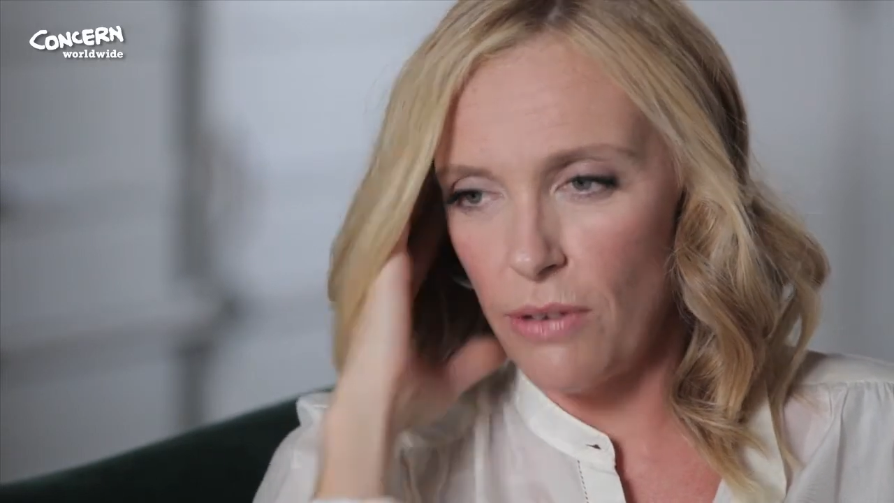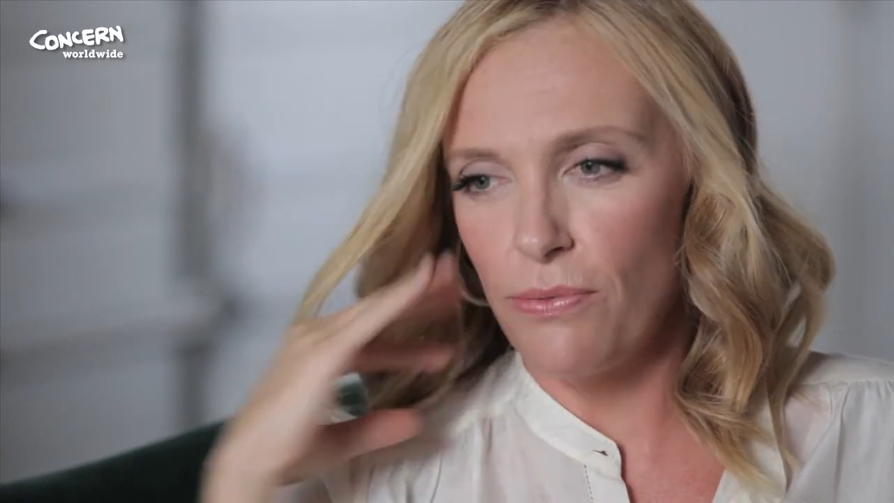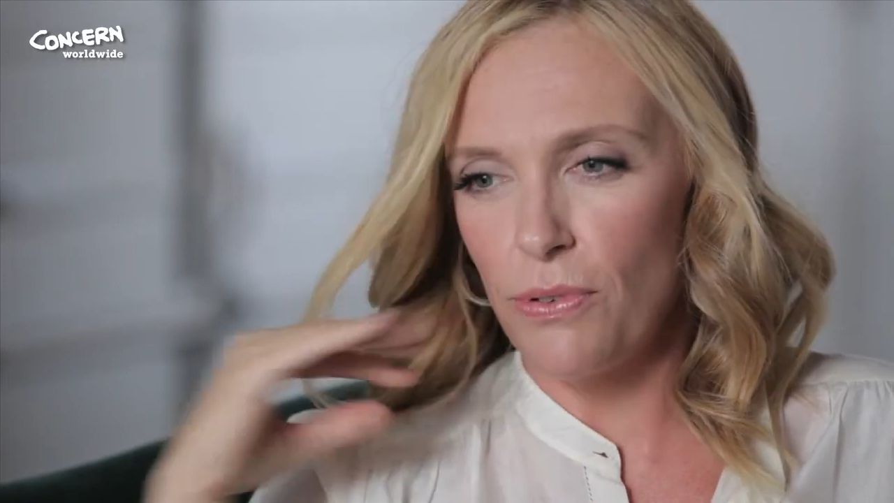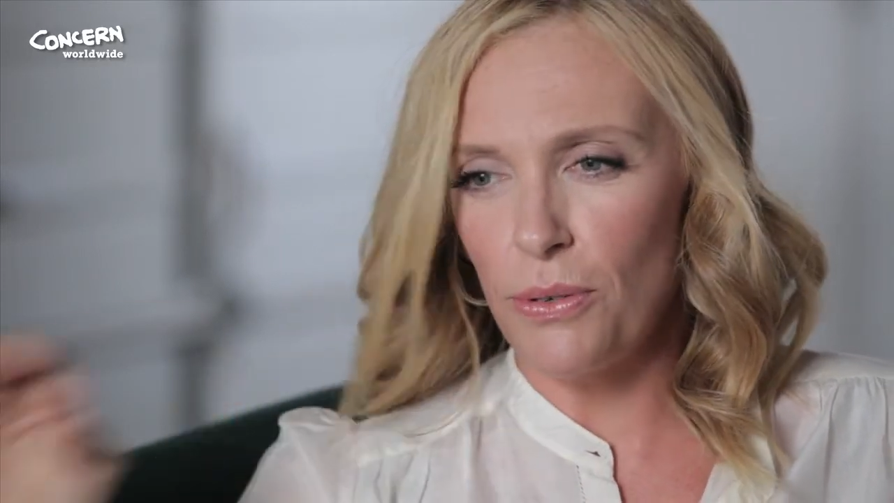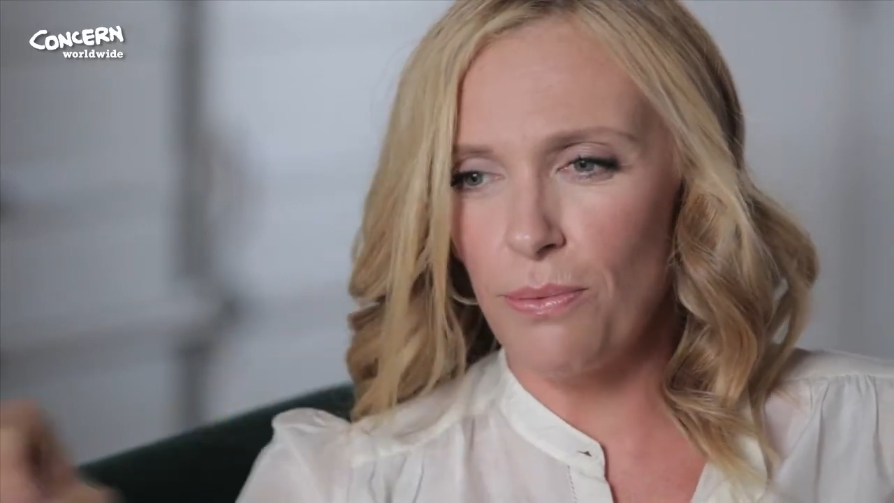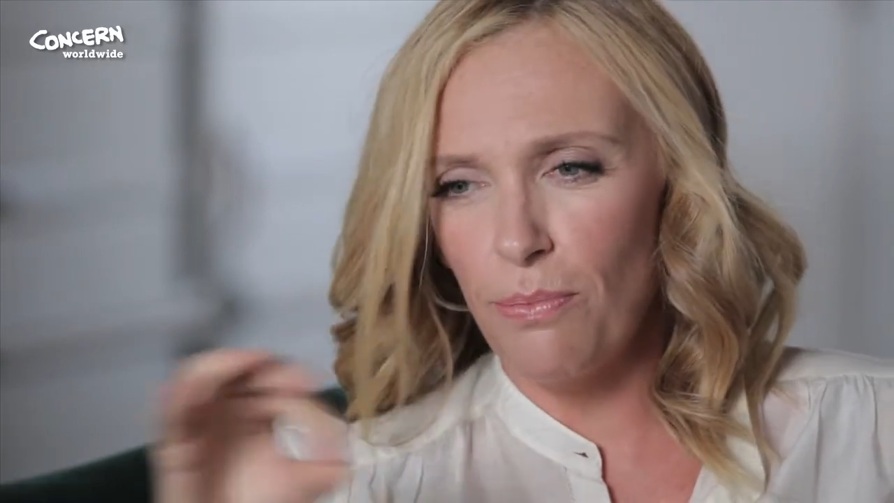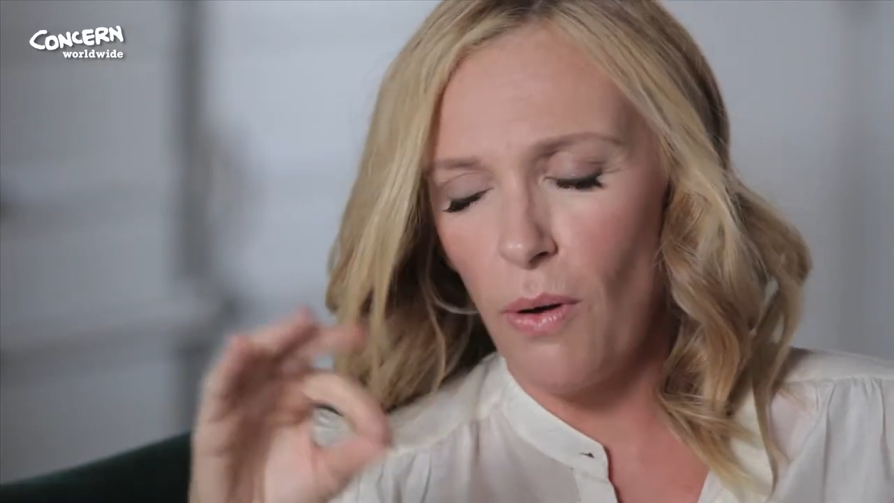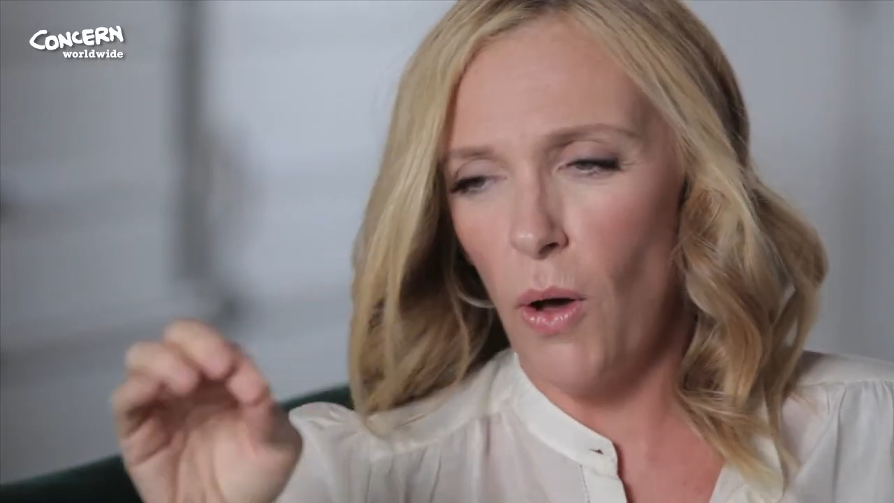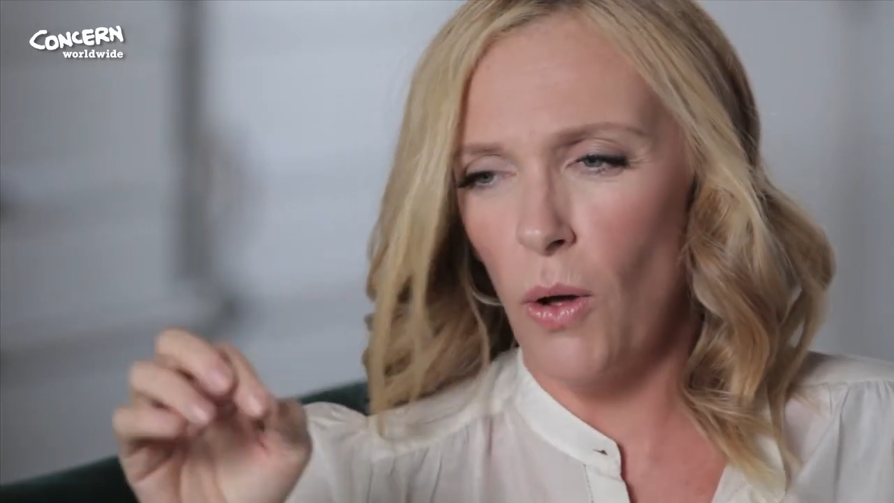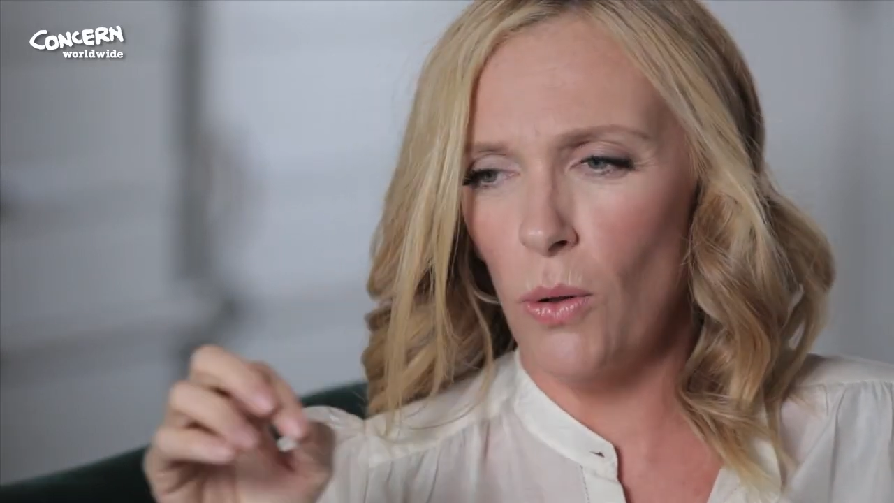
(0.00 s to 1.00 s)
be a few
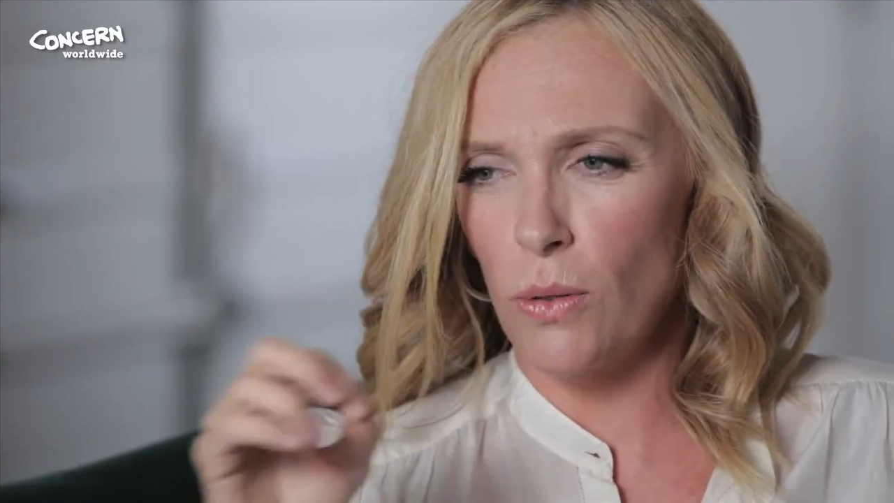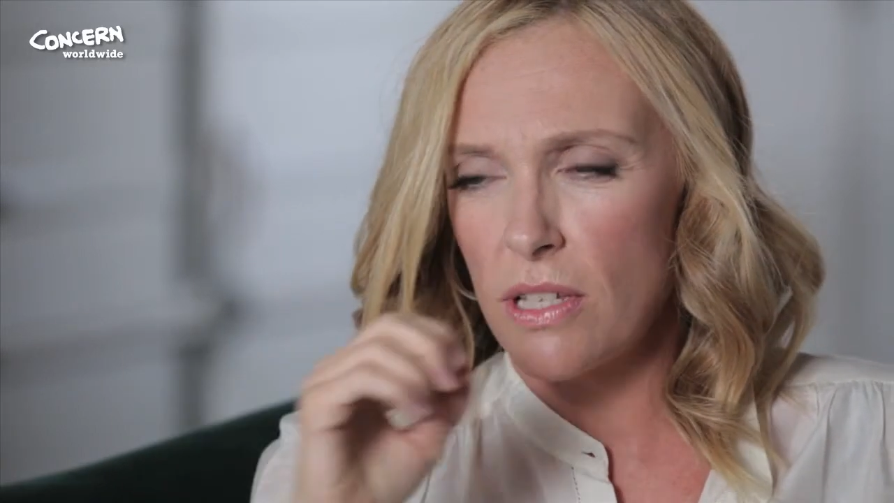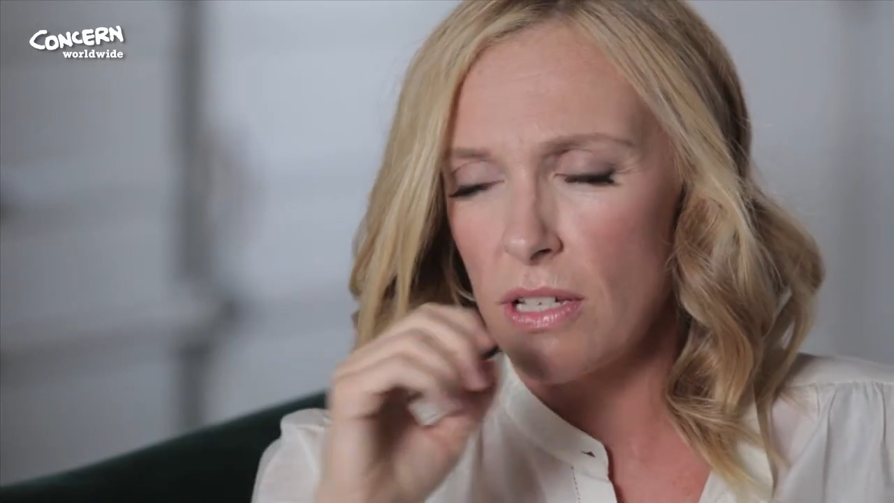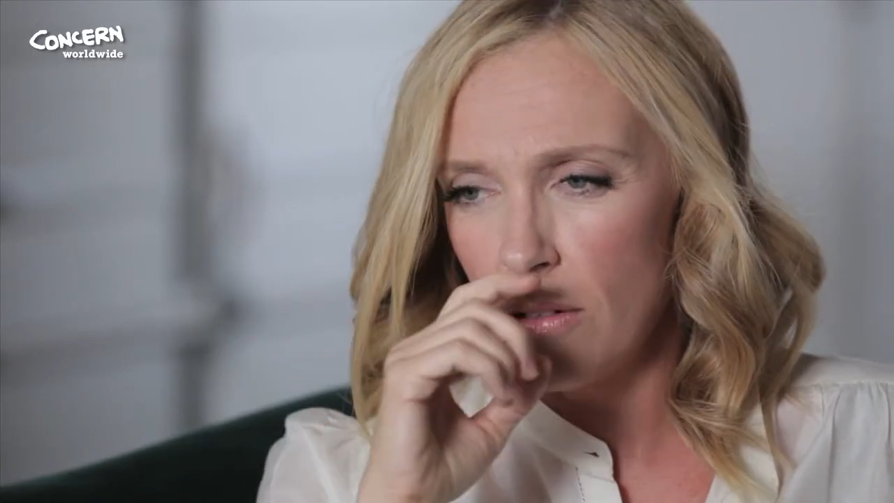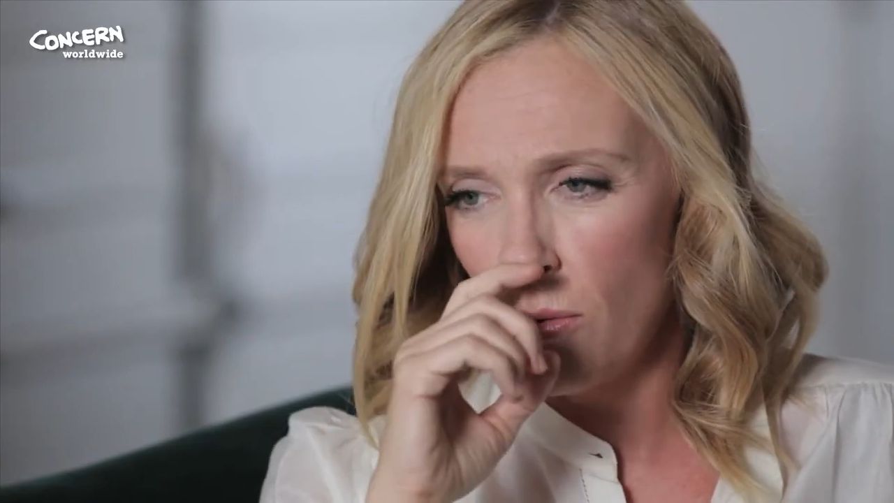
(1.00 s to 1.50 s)
holes,